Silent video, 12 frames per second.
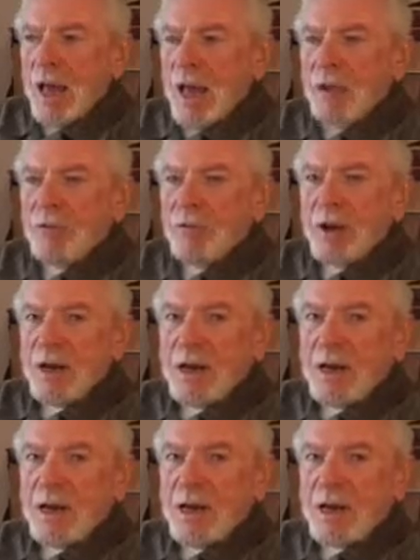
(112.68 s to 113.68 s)
And
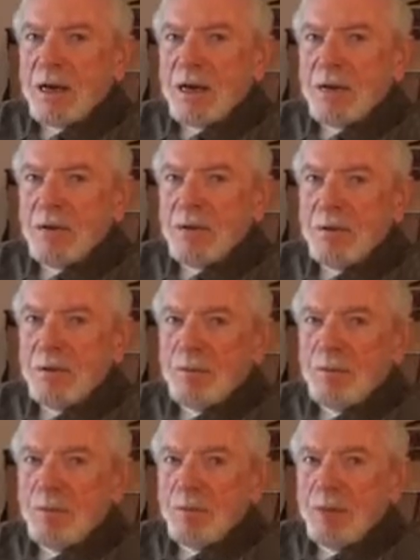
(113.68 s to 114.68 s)
finally I got
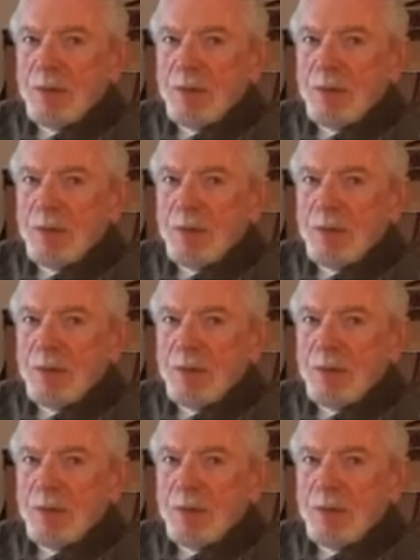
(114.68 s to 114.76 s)
home